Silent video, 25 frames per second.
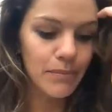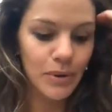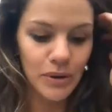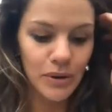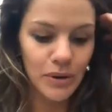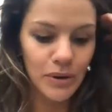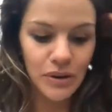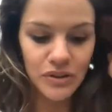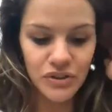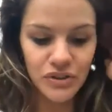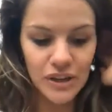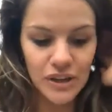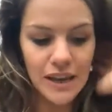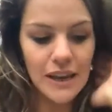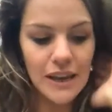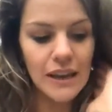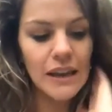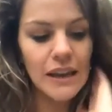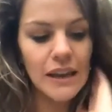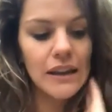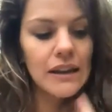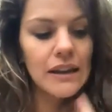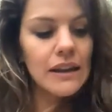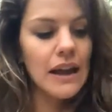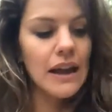purging,
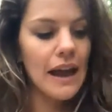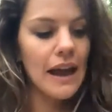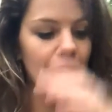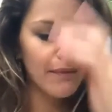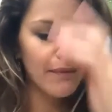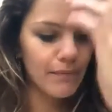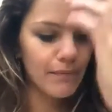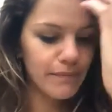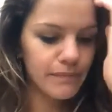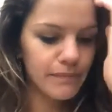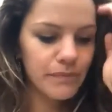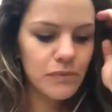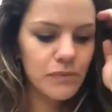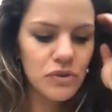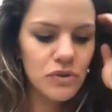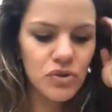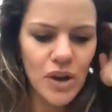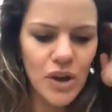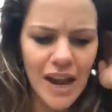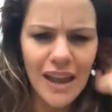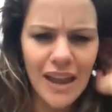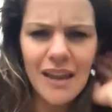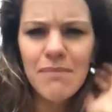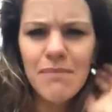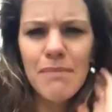and
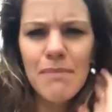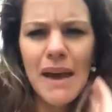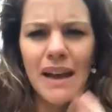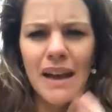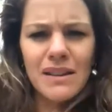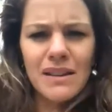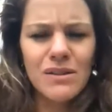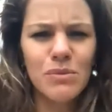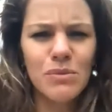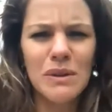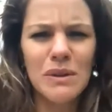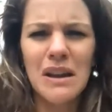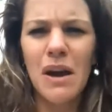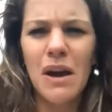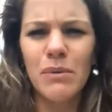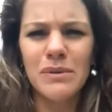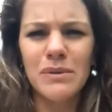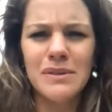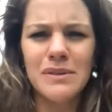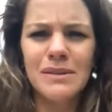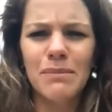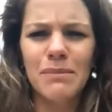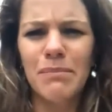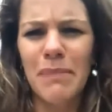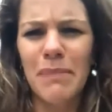tracking back to when I was
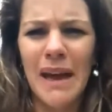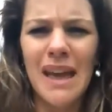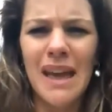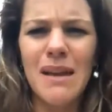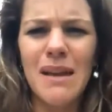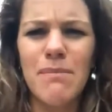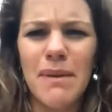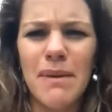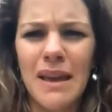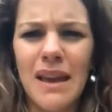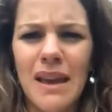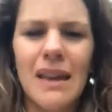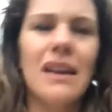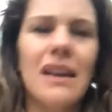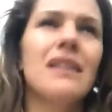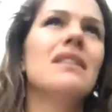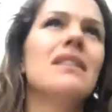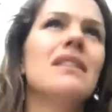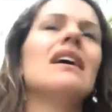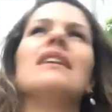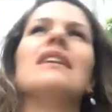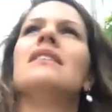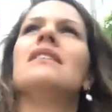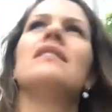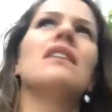a baby
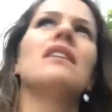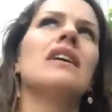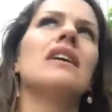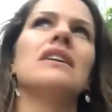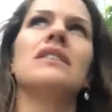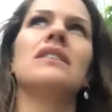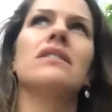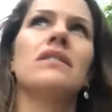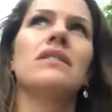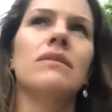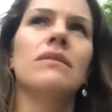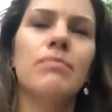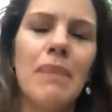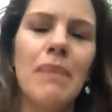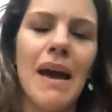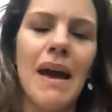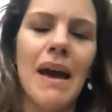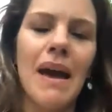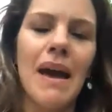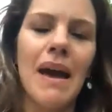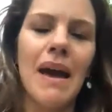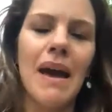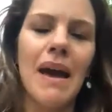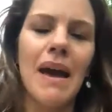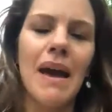and
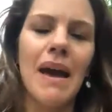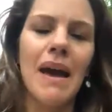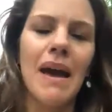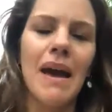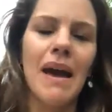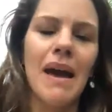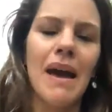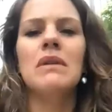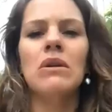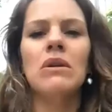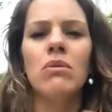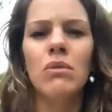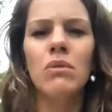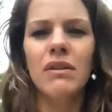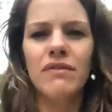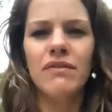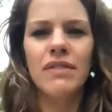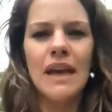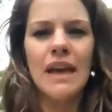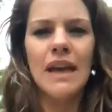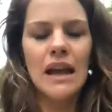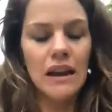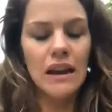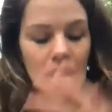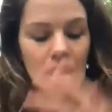back in the womb and all of
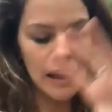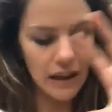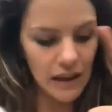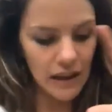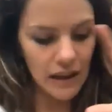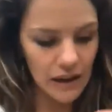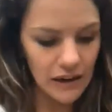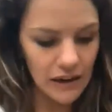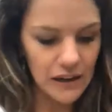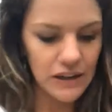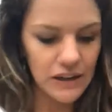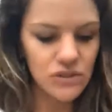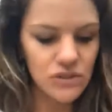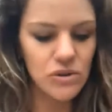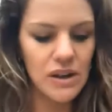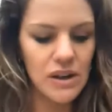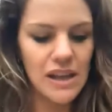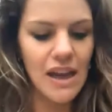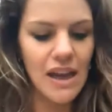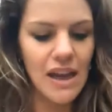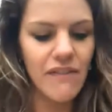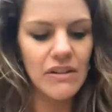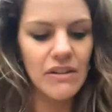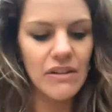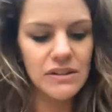that, like literally
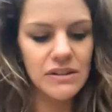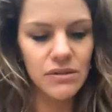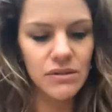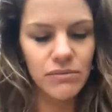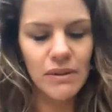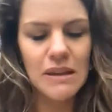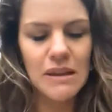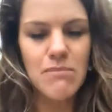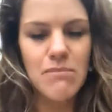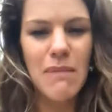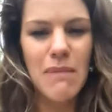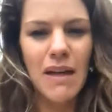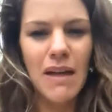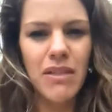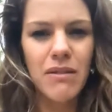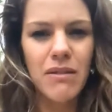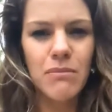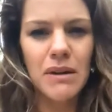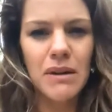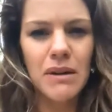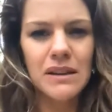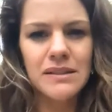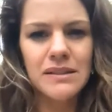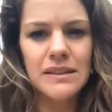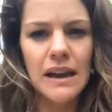having to re-mother
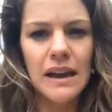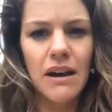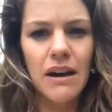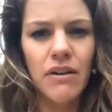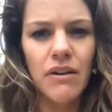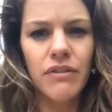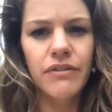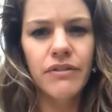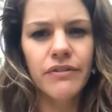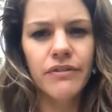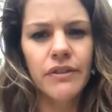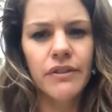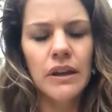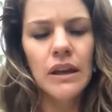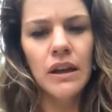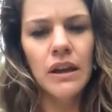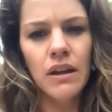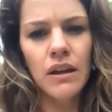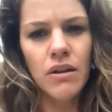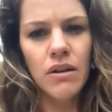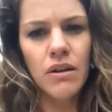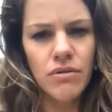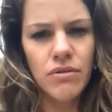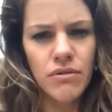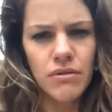myself
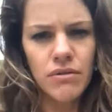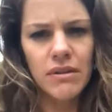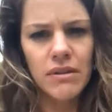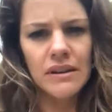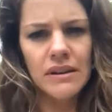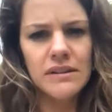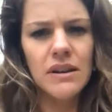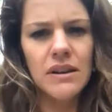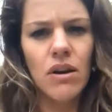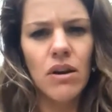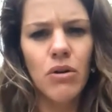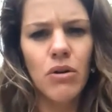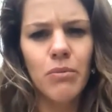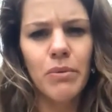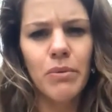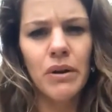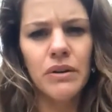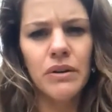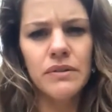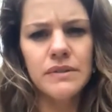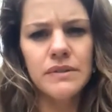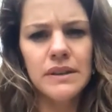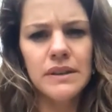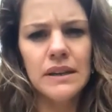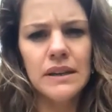through this whole
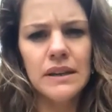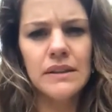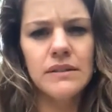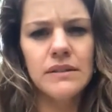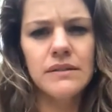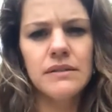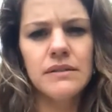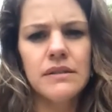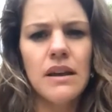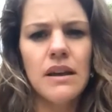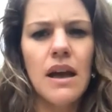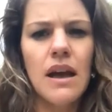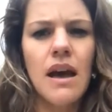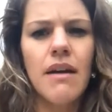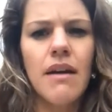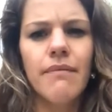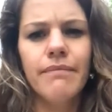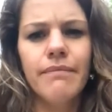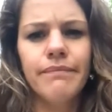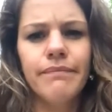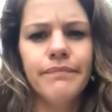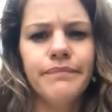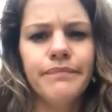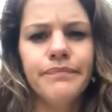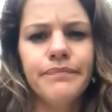process.
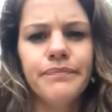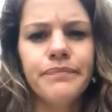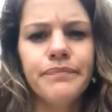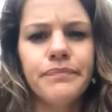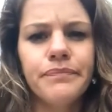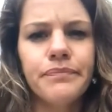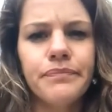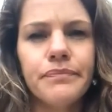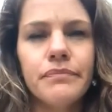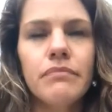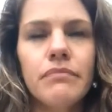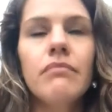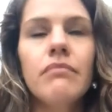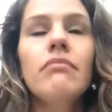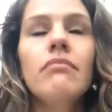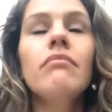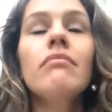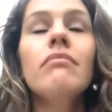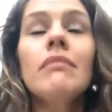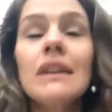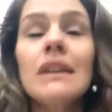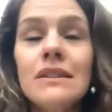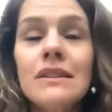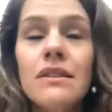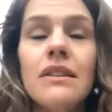
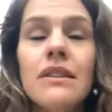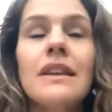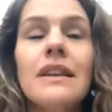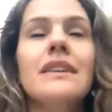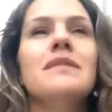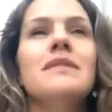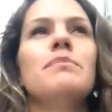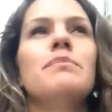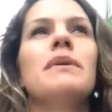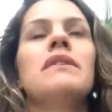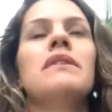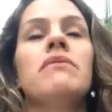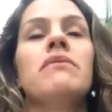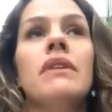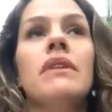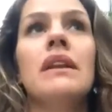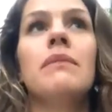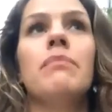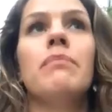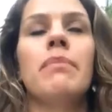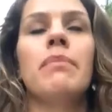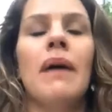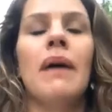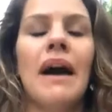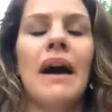So that's been
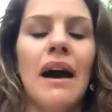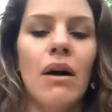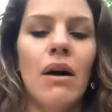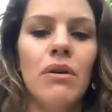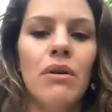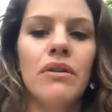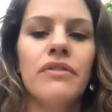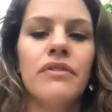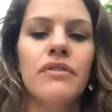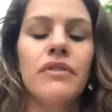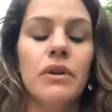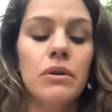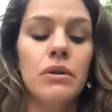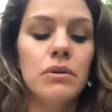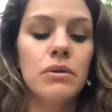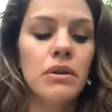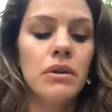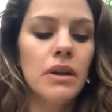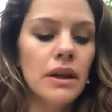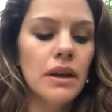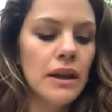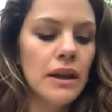really powerful.